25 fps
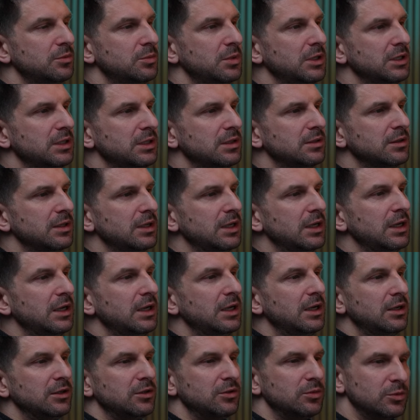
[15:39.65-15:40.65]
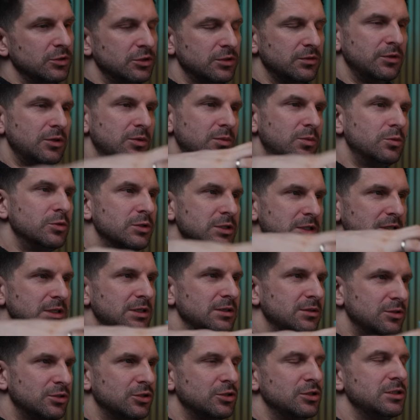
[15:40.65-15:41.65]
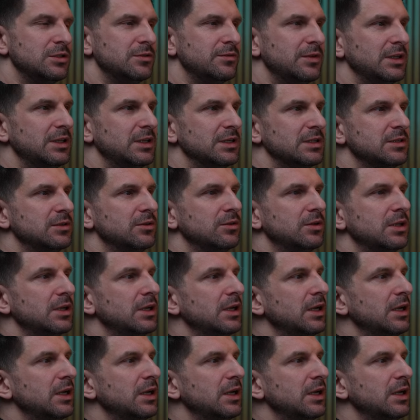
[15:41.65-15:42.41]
make a perfect line because it has to extrude something.